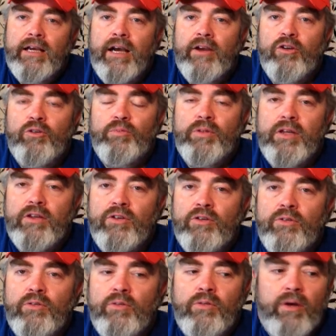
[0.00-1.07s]
I hope that
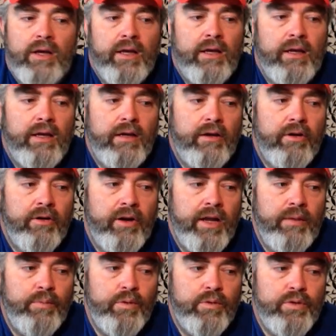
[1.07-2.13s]
you are
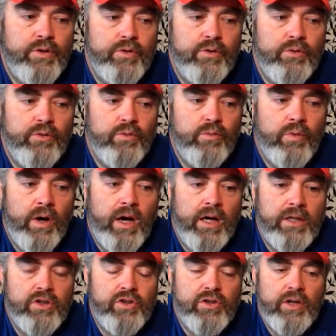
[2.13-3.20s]
able to
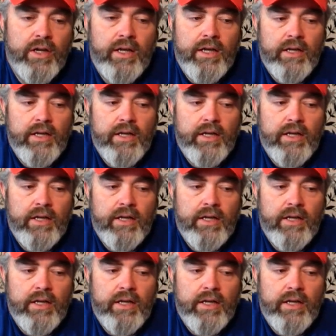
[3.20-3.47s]
watch